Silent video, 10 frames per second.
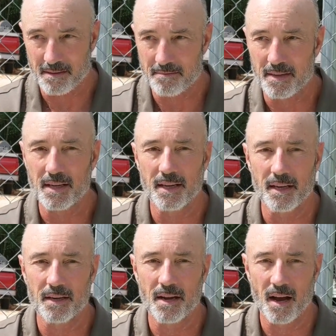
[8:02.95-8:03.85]

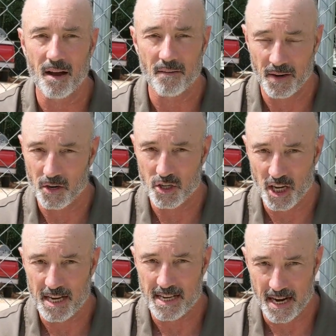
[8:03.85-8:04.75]
in a very
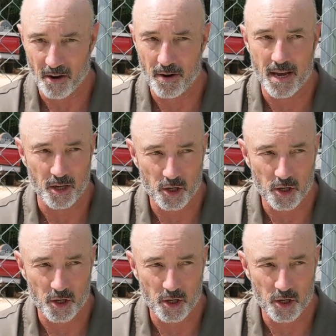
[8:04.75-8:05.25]
shady area,